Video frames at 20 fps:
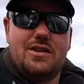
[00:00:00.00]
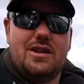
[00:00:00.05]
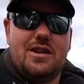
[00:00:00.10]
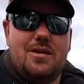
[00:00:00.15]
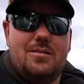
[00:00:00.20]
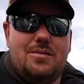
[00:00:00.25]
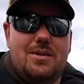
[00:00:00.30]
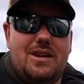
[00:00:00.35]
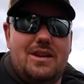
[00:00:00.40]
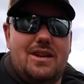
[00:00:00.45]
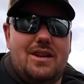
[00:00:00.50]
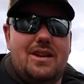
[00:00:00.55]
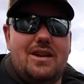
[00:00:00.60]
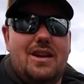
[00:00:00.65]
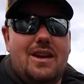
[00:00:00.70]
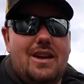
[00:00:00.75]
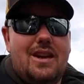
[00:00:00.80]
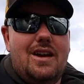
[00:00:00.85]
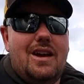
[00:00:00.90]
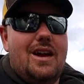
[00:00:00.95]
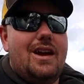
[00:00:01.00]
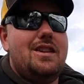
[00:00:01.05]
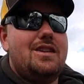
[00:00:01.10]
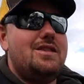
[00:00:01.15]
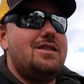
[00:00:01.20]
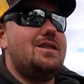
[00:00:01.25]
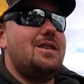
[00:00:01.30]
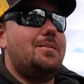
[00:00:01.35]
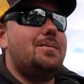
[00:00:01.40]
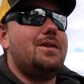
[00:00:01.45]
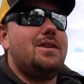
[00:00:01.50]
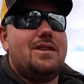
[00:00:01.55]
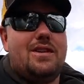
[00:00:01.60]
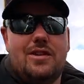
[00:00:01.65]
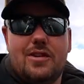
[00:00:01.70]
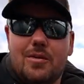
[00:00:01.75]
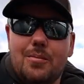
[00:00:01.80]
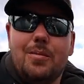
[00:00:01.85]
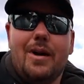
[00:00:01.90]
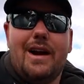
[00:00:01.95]
gonna be in, and
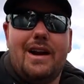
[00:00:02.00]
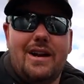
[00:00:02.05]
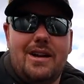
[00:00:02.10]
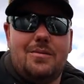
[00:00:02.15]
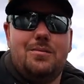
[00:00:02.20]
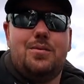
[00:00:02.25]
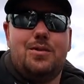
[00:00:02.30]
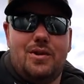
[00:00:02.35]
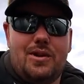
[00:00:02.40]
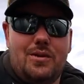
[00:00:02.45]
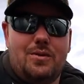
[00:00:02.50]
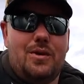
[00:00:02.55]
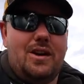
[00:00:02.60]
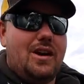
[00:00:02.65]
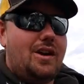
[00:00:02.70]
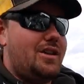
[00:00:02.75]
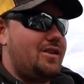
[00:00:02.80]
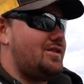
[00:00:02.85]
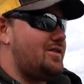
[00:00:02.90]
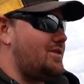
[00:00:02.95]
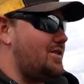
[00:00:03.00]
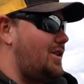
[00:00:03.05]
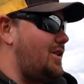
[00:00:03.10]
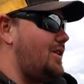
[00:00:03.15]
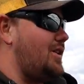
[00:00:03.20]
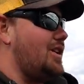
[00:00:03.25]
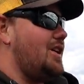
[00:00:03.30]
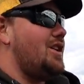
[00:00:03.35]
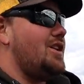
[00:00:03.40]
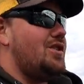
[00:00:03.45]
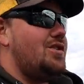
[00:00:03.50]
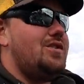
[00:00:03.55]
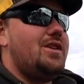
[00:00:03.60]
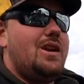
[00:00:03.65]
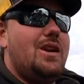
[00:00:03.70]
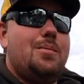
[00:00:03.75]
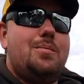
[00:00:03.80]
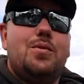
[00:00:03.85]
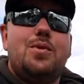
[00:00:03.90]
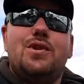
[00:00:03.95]
typically they're biting pretty well. So you
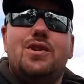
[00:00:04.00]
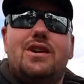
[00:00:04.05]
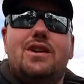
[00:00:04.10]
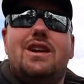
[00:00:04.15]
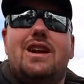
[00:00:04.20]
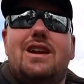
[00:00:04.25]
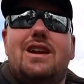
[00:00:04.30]
get a pretty good